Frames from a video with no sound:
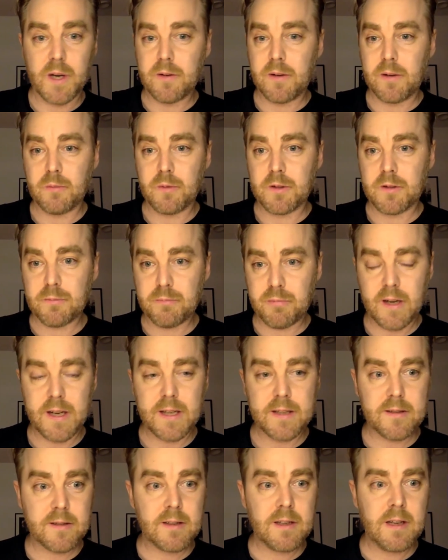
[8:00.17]
it was
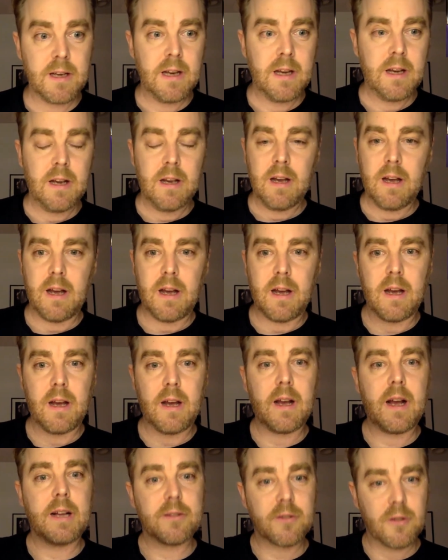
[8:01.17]
pressed,
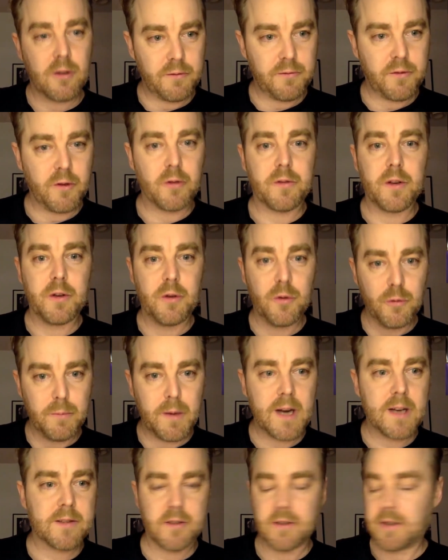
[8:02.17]
and so forth, and who
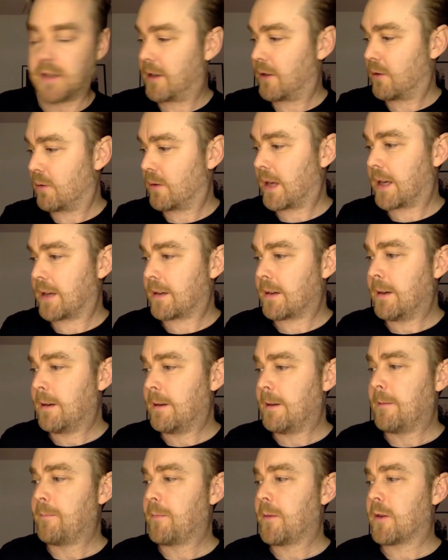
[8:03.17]
mastered it and all that.
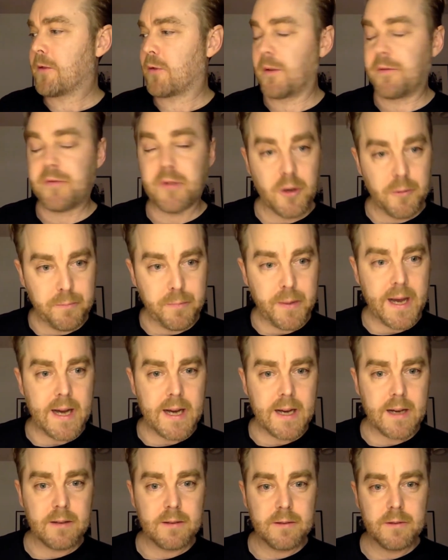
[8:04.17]
So if you
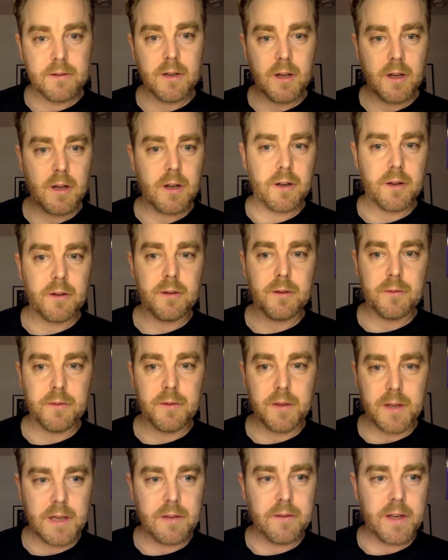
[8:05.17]
compare
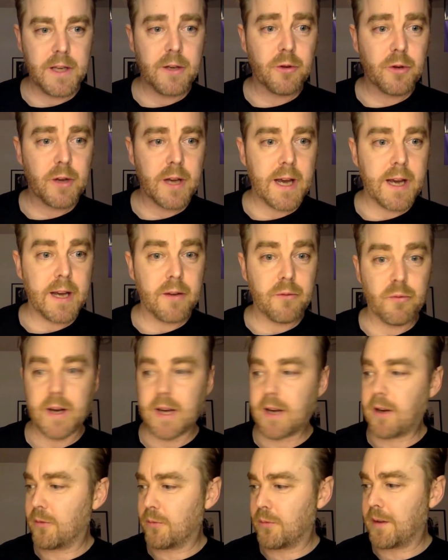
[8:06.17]
the UK
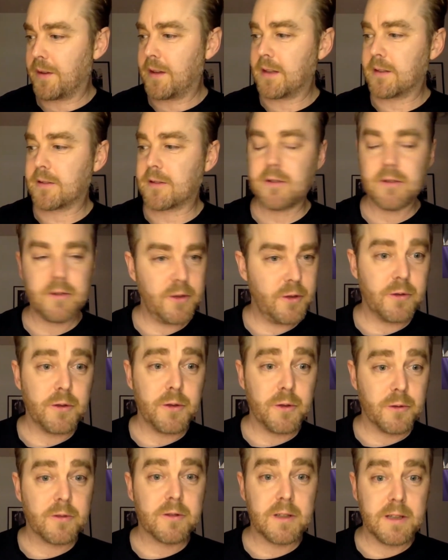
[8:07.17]
record with this,
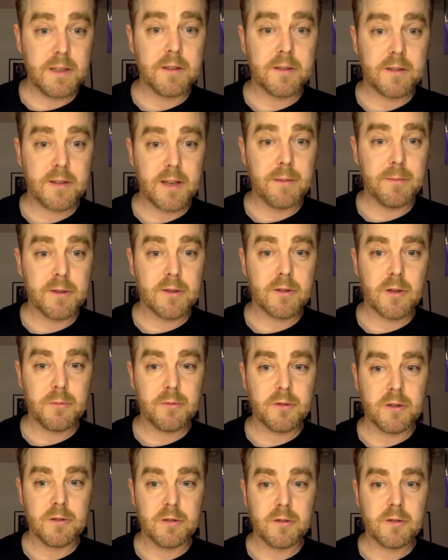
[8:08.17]
you'll see the same
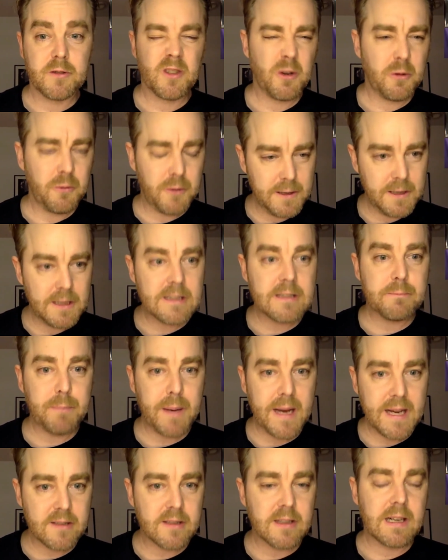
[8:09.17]
inscriptions. So it's
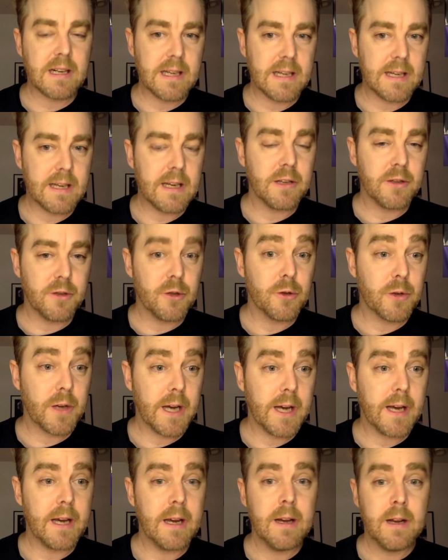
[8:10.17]
basically a
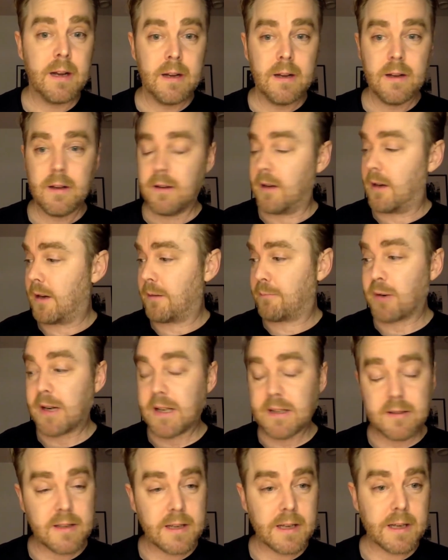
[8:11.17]
UK
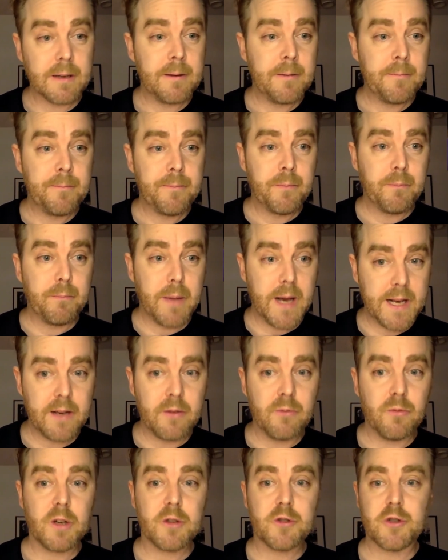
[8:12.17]
pressing made
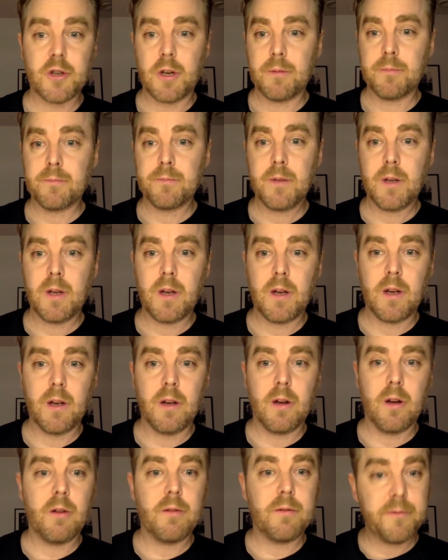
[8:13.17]
in Russia
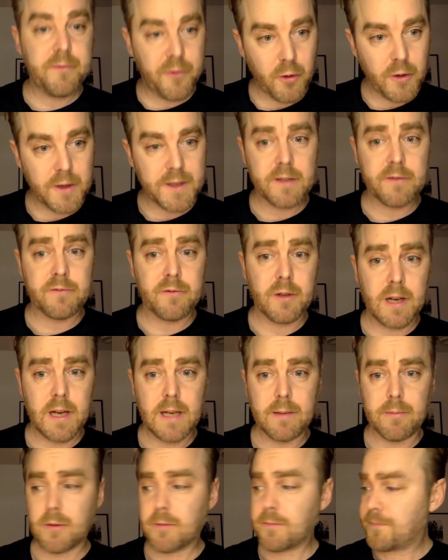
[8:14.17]
for a different label.